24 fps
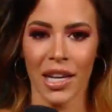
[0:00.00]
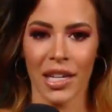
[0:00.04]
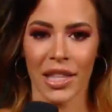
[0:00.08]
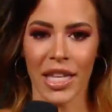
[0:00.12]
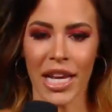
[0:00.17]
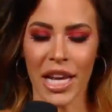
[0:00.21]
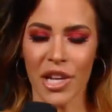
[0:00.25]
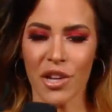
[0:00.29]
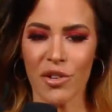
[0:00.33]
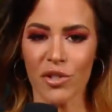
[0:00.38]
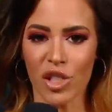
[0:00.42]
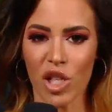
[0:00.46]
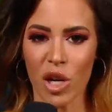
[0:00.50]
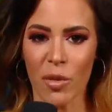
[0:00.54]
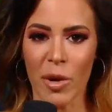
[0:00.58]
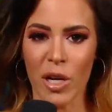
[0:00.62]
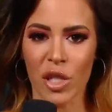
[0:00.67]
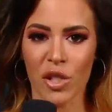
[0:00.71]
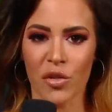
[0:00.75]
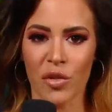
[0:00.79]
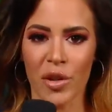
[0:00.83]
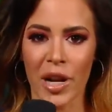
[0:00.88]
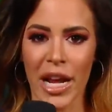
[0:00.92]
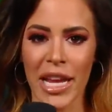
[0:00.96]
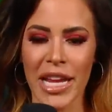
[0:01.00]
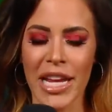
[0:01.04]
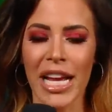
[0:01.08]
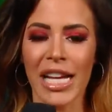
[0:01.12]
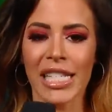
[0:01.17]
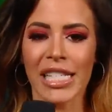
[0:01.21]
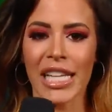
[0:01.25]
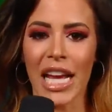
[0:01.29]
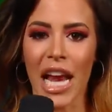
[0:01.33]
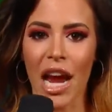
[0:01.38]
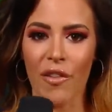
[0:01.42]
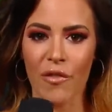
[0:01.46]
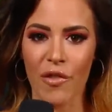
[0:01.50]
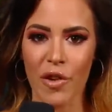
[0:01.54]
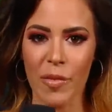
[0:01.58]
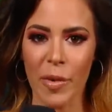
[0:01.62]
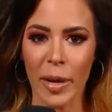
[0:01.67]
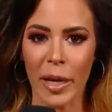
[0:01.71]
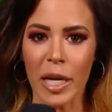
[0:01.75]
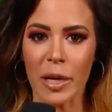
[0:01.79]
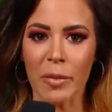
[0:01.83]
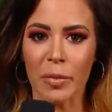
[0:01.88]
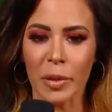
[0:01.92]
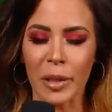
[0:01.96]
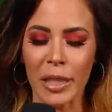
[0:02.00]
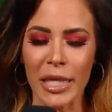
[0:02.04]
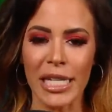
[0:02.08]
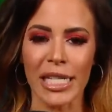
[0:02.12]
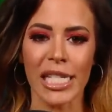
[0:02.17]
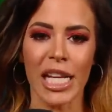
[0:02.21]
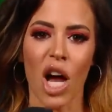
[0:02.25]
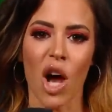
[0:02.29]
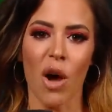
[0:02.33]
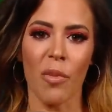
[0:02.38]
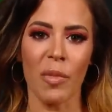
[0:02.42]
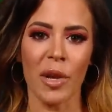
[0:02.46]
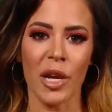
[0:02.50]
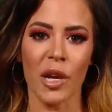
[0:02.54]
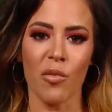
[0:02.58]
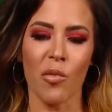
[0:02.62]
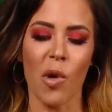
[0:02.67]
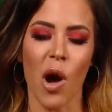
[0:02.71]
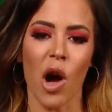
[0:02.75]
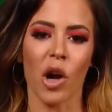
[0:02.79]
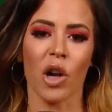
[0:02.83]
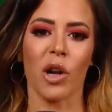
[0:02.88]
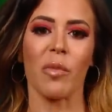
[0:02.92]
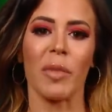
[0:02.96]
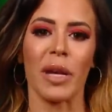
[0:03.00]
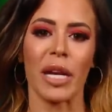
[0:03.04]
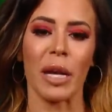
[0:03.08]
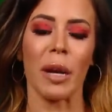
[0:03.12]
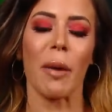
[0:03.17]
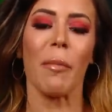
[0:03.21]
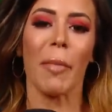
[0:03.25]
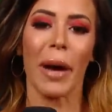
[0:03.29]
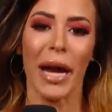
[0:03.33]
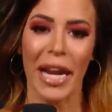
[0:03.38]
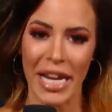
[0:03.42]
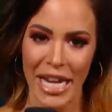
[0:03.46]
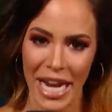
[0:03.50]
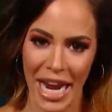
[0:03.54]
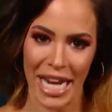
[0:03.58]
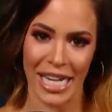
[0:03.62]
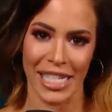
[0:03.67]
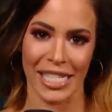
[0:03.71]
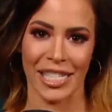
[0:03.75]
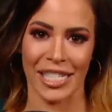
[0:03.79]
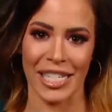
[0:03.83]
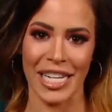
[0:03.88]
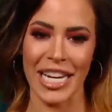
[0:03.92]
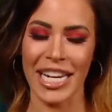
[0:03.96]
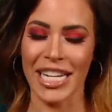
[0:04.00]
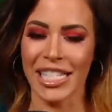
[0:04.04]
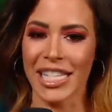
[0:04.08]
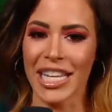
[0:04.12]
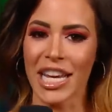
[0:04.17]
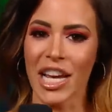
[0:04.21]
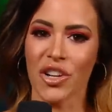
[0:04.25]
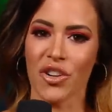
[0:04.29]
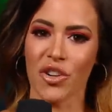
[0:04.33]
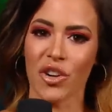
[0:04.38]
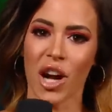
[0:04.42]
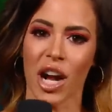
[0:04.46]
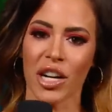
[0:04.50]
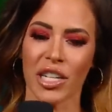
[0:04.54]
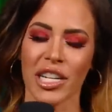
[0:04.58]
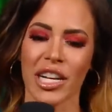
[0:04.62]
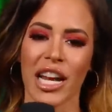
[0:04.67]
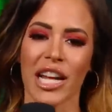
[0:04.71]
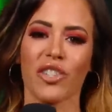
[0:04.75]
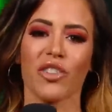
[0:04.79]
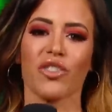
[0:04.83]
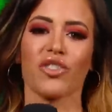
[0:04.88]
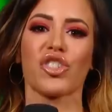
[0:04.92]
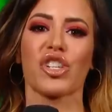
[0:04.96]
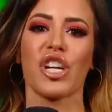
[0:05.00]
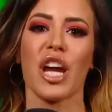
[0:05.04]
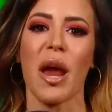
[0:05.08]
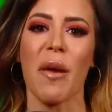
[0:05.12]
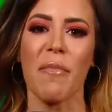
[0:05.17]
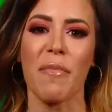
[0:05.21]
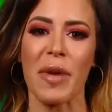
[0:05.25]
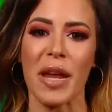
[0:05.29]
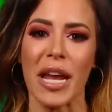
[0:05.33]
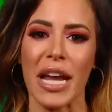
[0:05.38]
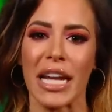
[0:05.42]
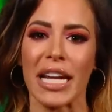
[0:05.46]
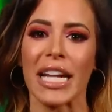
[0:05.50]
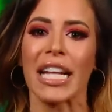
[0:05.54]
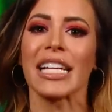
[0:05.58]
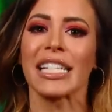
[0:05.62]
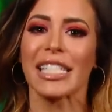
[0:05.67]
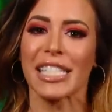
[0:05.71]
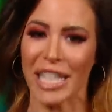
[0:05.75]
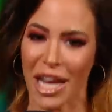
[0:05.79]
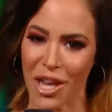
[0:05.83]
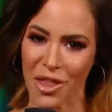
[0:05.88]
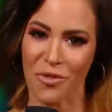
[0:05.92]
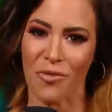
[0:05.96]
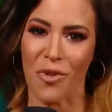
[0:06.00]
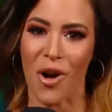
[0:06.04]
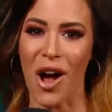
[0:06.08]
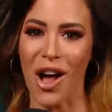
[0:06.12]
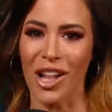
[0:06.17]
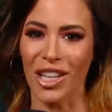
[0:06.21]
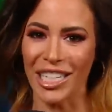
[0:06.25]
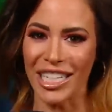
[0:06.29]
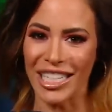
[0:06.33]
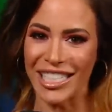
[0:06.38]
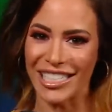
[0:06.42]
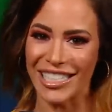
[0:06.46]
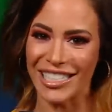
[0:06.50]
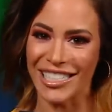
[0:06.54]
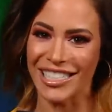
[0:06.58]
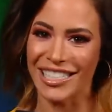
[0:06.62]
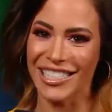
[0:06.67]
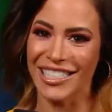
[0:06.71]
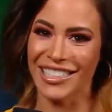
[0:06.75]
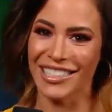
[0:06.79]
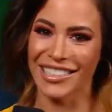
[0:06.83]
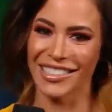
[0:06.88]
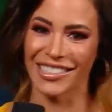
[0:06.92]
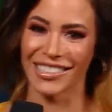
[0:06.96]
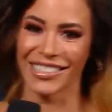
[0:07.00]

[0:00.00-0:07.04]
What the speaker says: Thank you so much, Renee. Yes, everybody, please help me in welcoming my guest. He is the Intercontinental Champion, Seth Rollins.